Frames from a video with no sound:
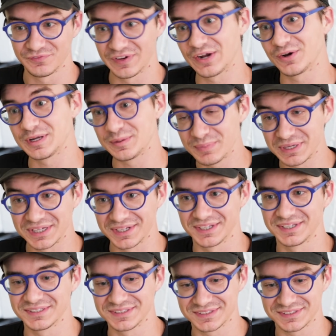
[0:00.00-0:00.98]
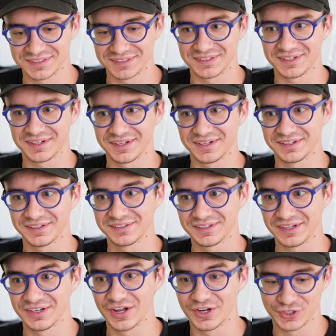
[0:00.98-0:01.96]
Very big is
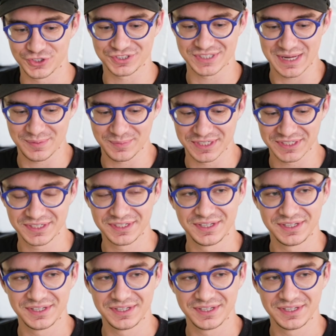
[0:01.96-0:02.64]
an understatement.